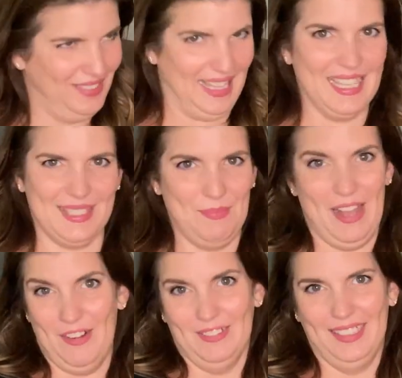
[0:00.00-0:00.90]
that's my
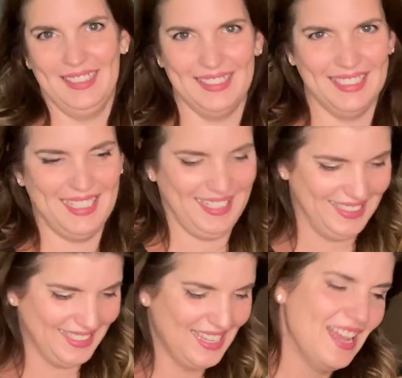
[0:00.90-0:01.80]
only need.
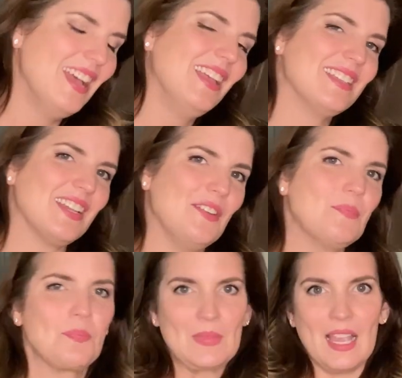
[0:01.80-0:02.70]
So
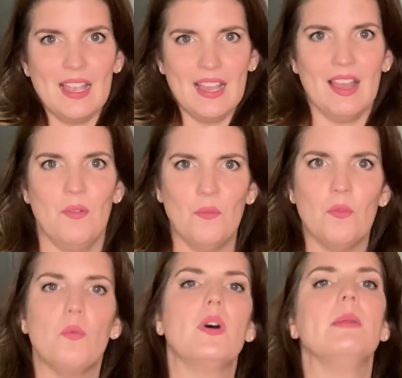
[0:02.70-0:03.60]

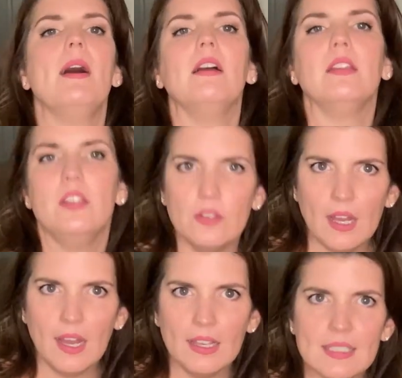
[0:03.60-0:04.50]
what about you
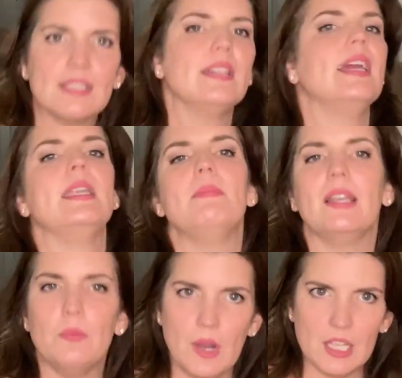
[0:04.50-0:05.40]
guys?
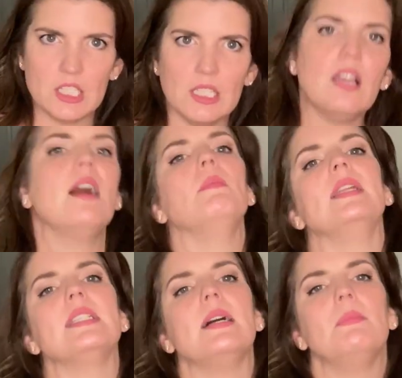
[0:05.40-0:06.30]
Anybody watching?
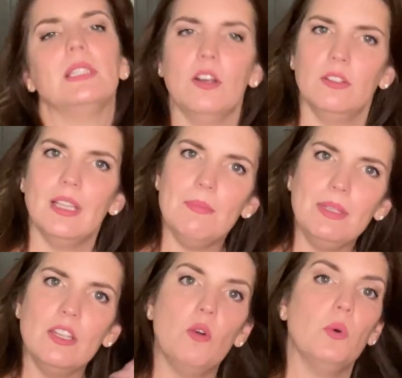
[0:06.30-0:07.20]
Comment down below. Let me
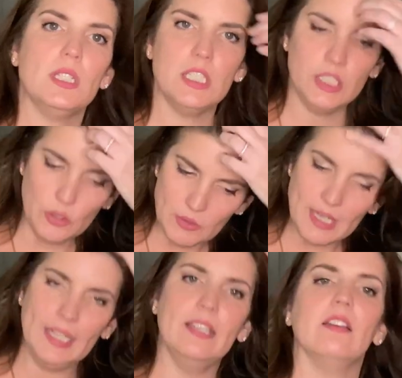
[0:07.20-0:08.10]
know what do you
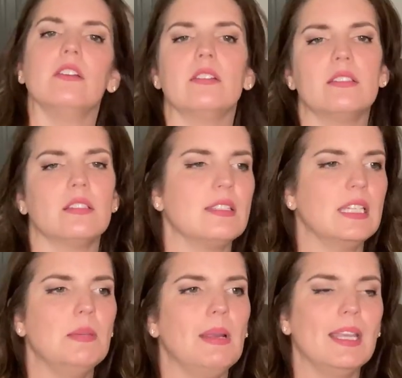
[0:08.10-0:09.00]
need or does
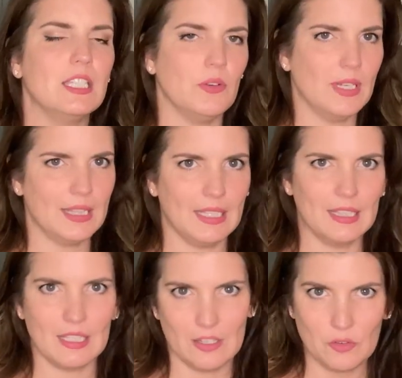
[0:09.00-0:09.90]
anybody do anything
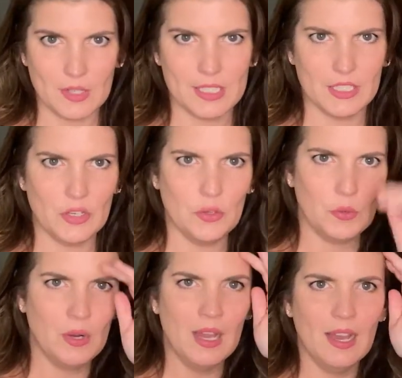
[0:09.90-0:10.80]
that annoys
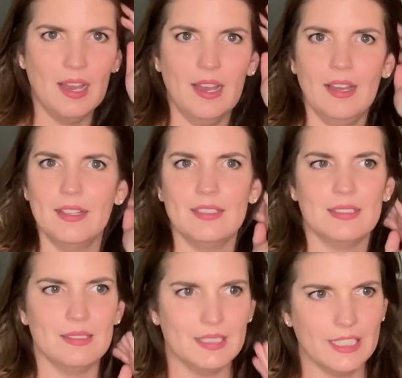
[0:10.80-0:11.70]
you uh,
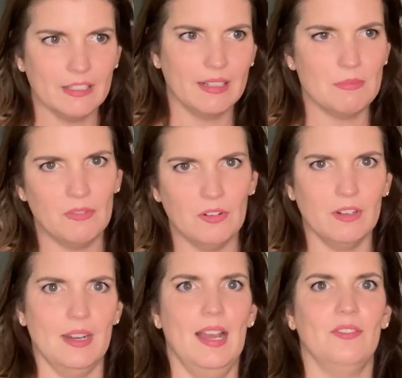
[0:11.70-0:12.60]
during, before,
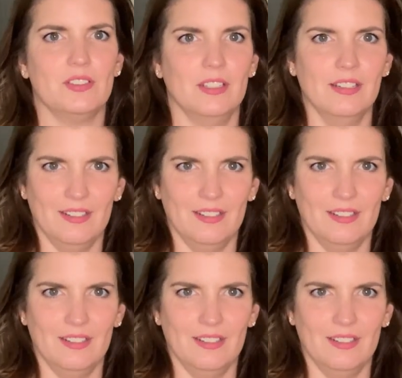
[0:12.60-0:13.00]
or after